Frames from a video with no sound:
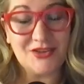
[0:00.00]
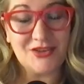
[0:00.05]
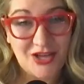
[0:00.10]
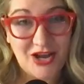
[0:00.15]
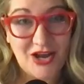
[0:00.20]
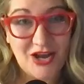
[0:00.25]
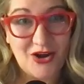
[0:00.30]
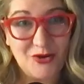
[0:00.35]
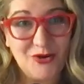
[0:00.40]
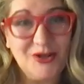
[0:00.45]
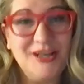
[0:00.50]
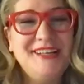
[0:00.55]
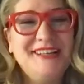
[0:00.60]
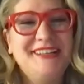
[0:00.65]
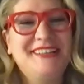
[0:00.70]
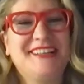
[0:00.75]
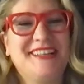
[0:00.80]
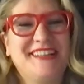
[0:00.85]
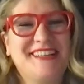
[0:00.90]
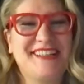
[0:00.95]
No.
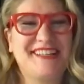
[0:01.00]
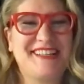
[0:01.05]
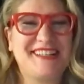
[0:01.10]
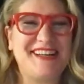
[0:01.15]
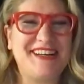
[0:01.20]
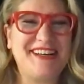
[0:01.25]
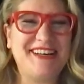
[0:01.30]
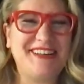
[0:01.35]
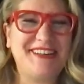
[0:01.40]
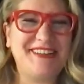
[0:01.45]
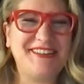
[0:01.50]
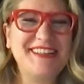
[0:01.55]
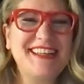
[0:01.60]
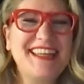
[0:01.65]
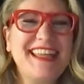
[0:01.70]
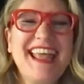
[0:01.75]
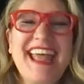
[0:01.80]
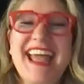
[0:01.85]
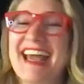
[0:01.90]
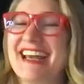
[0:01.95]
So,
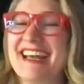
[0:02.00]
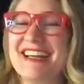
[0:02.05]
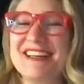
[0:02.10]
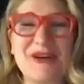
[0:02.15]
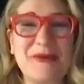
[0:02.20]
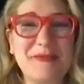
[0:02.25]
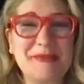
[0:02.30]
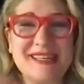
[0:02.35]
and I don't